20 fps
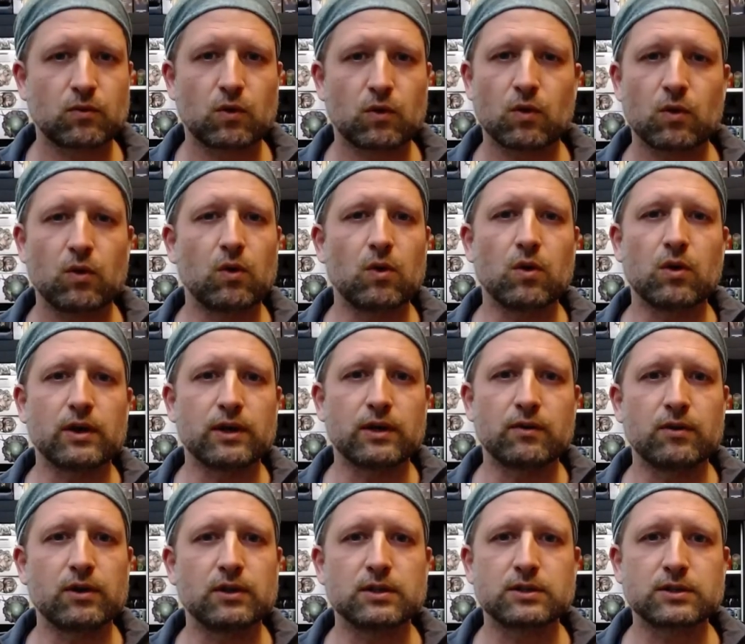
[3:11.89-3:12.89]
or
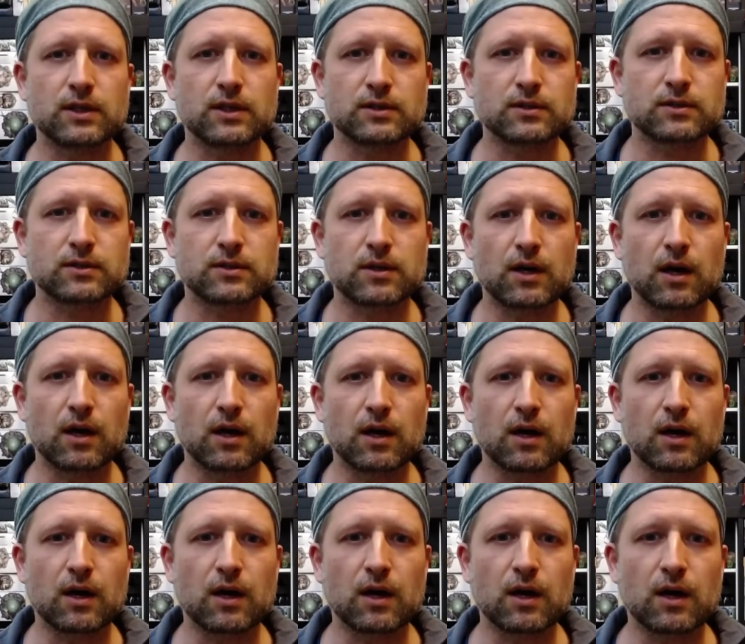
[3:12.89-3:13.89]
Evil Sun
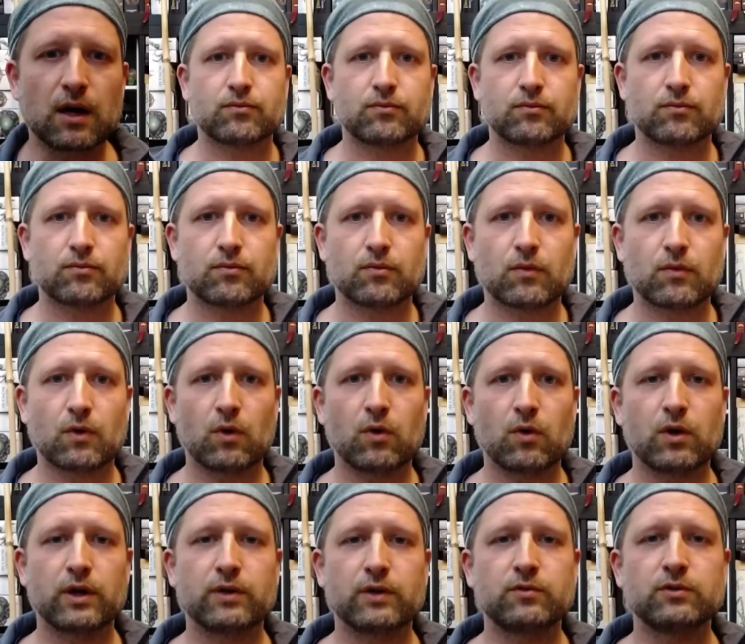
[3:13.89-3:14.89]
scarlet,
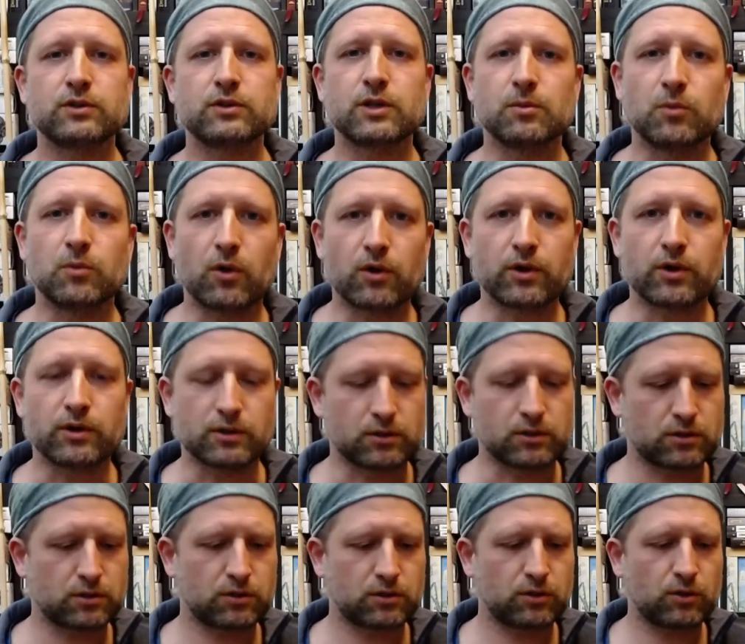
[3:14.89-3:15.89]
or even some
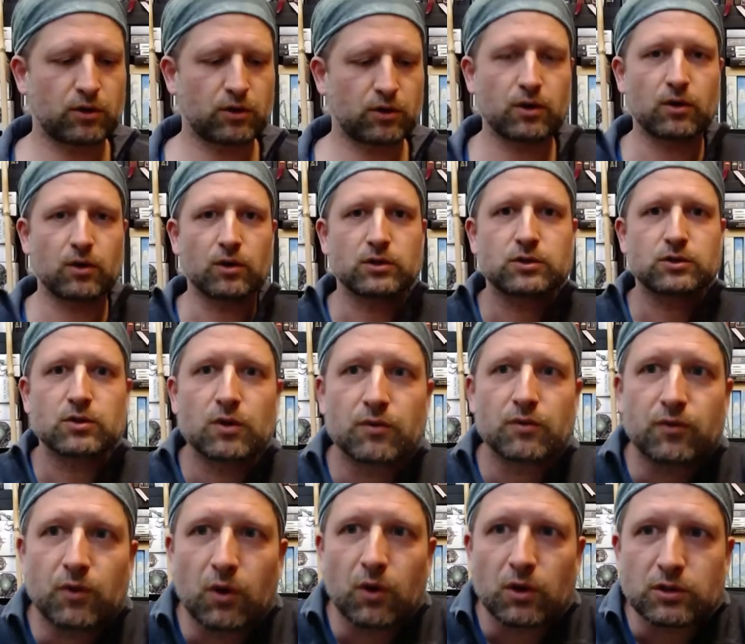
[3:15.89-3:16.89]
orange. You can also,
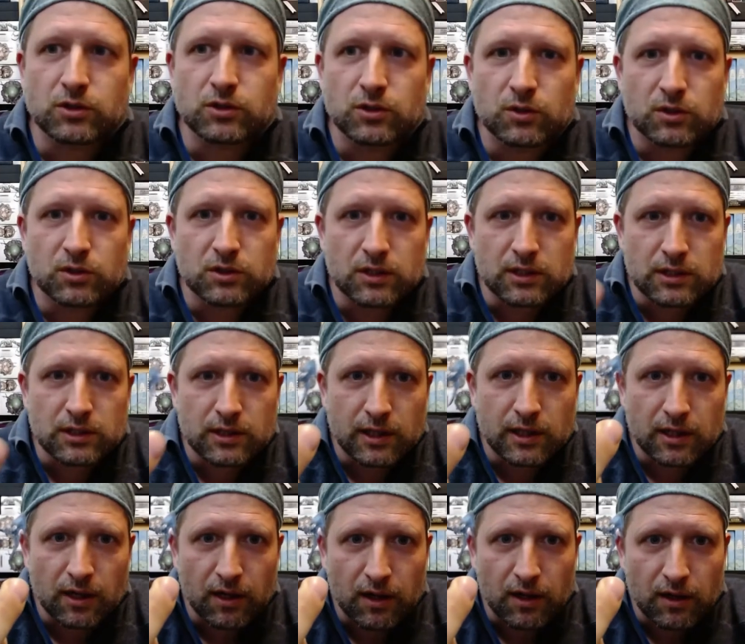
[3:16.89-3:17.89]
of course, use these
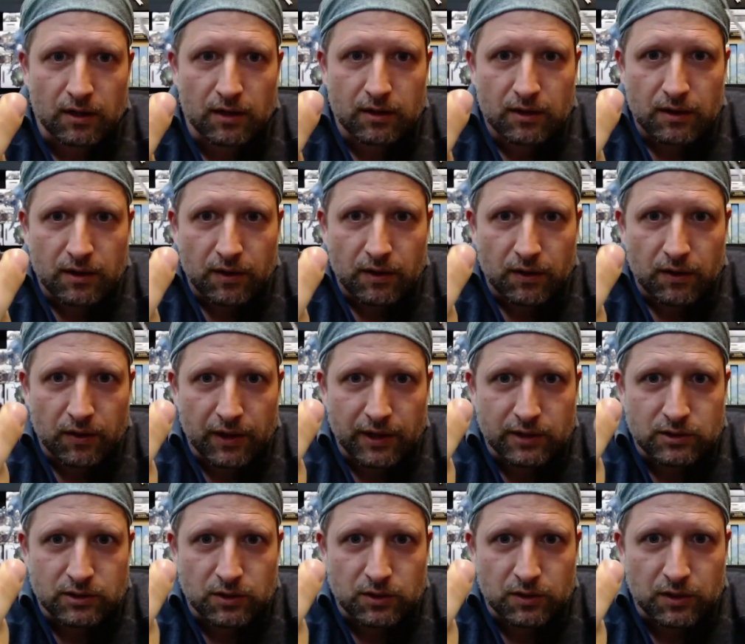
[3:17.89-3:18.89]
little
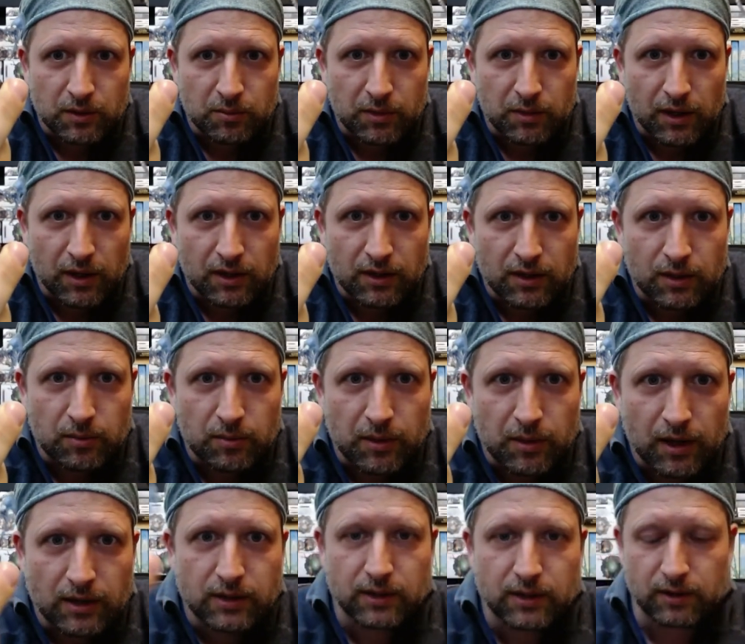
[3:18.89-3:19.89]
things on the
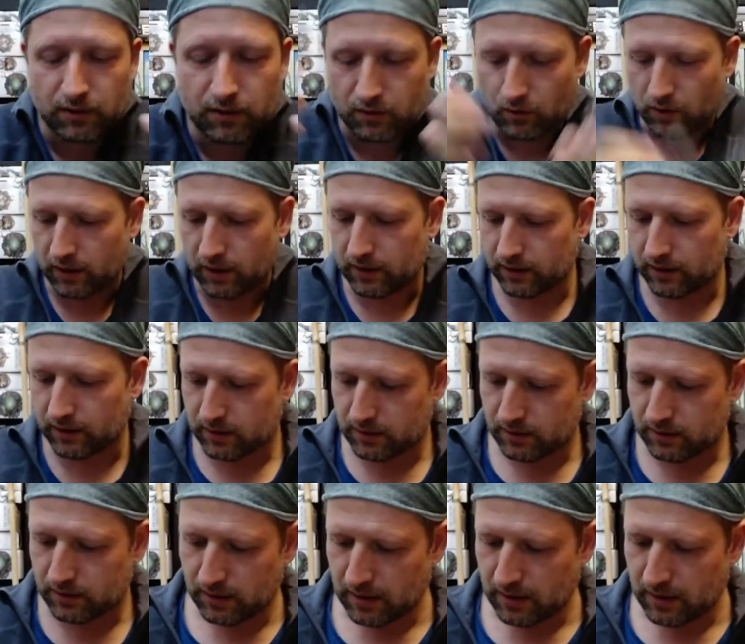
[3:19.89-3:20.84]
Namati thralls,